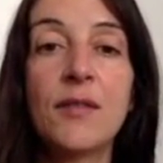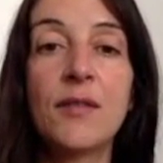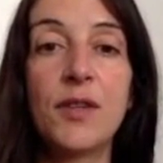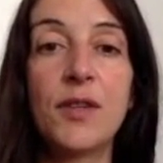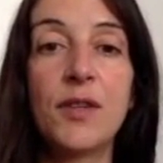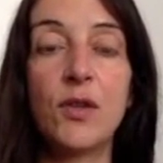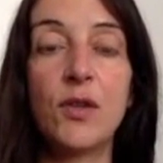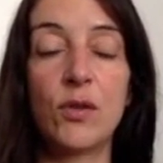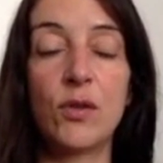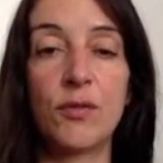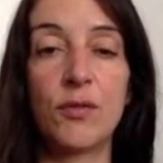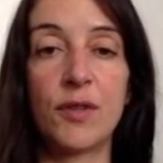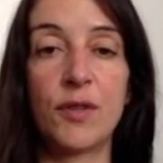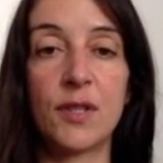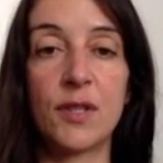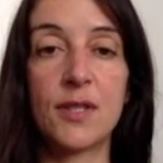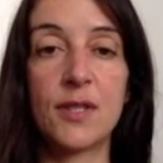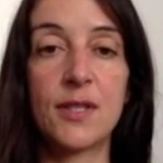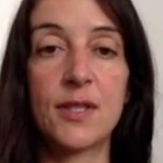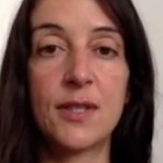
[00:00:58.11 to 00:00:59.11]
of the
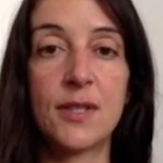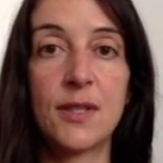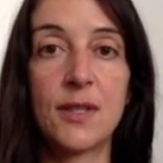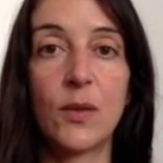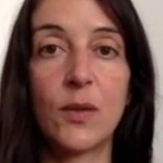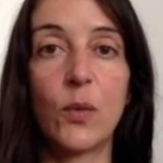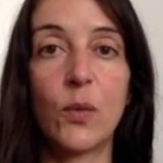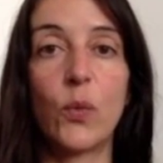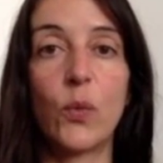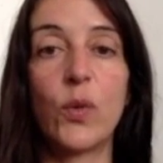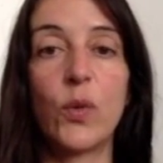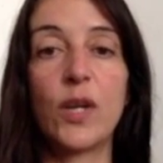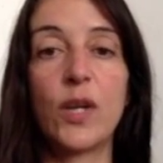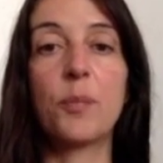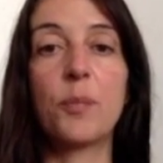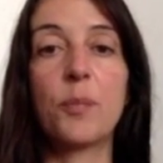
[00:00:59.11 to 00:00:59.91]
universe. We are